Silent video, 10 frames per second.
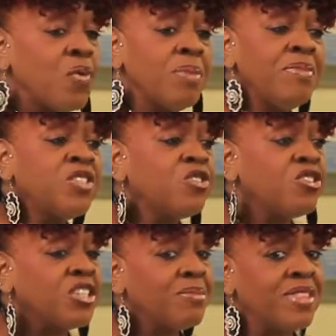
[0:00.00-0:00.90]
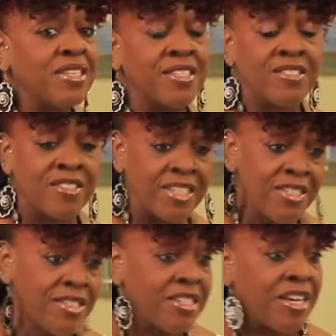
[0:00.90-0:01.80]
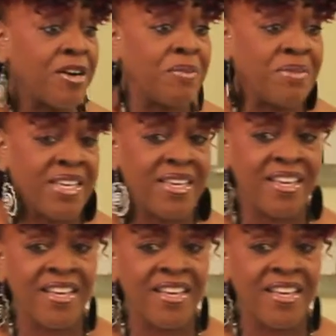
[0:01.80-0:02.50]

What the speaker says: What Mr. Jim Thiers didn't tell me